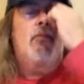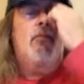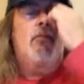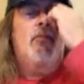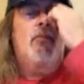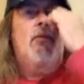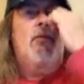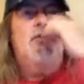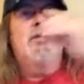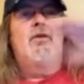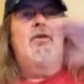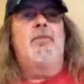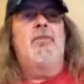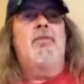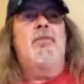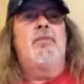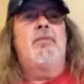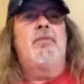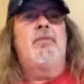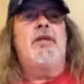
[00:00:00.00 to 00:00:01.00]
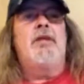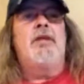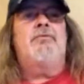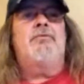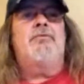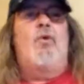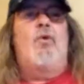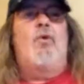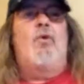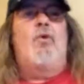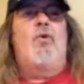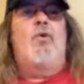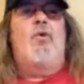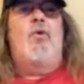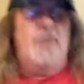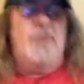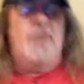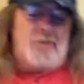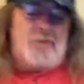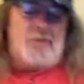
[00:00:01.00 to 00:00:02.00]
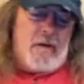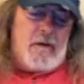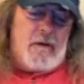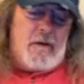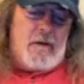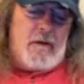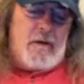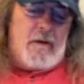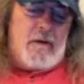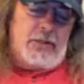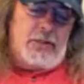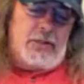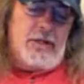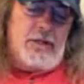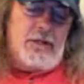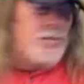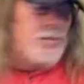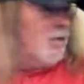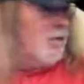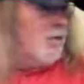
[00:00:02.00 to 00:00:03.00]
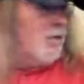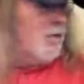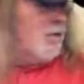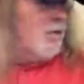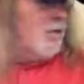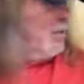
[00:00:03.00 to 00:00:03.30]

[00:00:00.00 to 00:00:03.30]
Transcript: Little bitty 4 foot tall little dude with the little